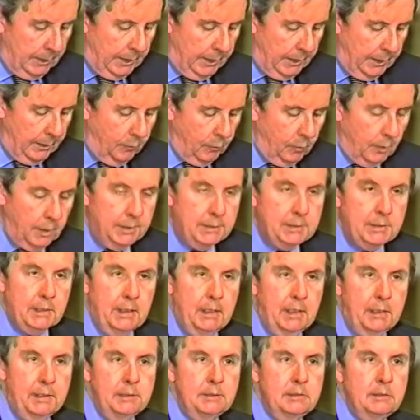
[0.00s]
And it was,
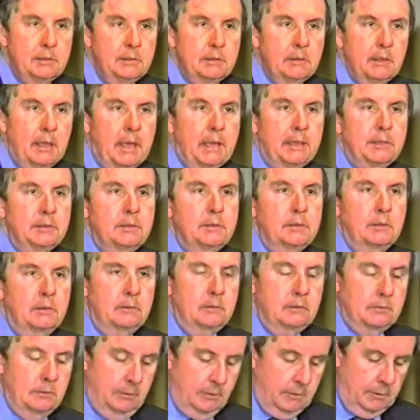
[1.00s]
as
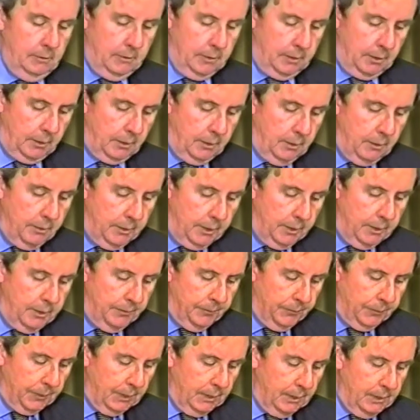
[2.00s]
Acton
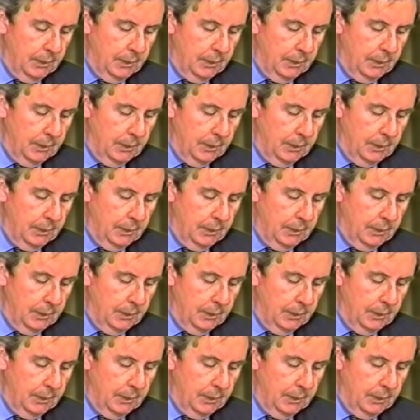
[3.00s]
concluded,